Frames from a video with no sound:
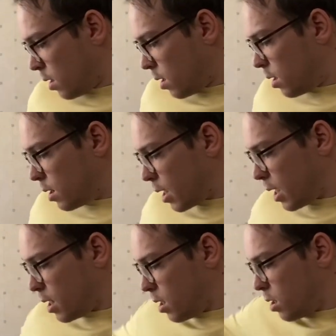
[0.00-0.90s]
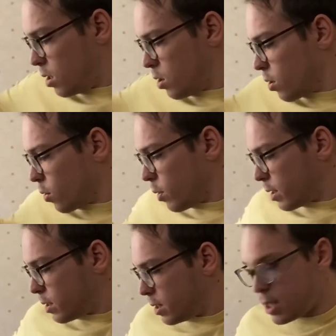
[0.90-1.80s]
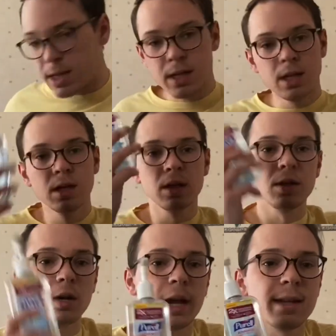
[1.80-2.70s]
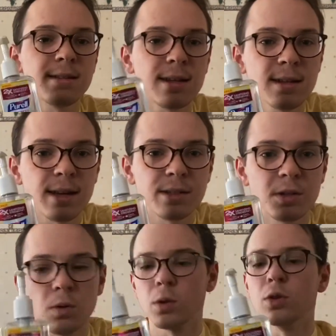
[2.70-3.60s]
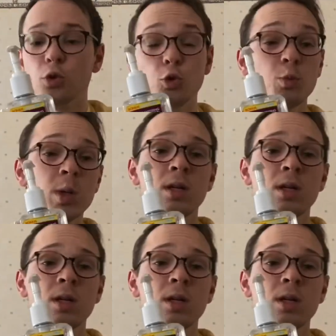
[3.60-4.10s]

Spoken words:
and then you're going to need your hand sanitizer or lube.